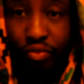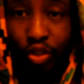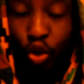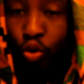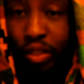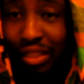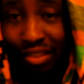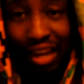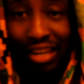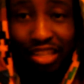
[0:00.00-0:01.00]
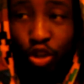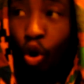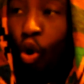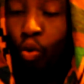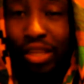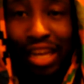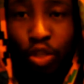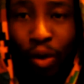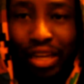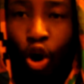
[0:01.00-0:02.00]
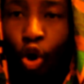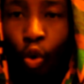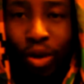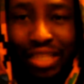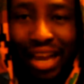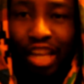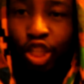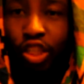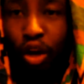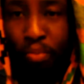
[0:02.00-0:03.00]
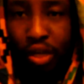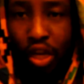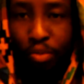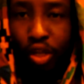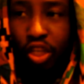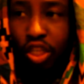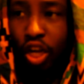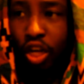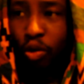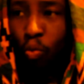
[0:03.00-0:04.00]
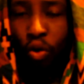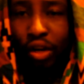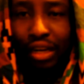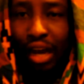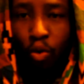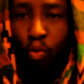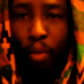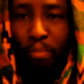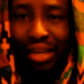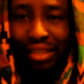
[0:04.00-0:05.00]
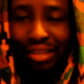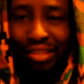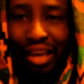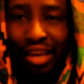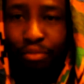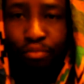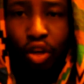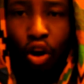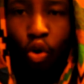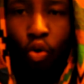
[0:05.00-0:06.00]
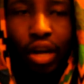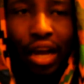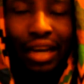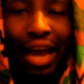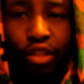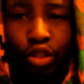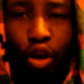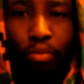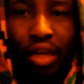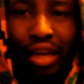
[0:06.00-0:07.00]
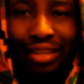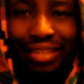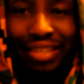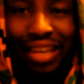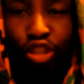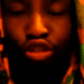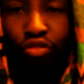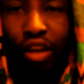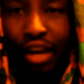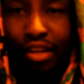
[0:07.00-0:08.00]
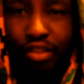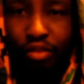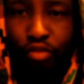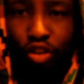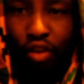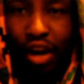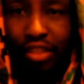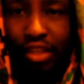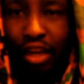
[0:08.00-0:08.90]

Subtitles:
So science is always, that's why they're always catching up, because one minute they're saying, oh, an atom is centralized, right?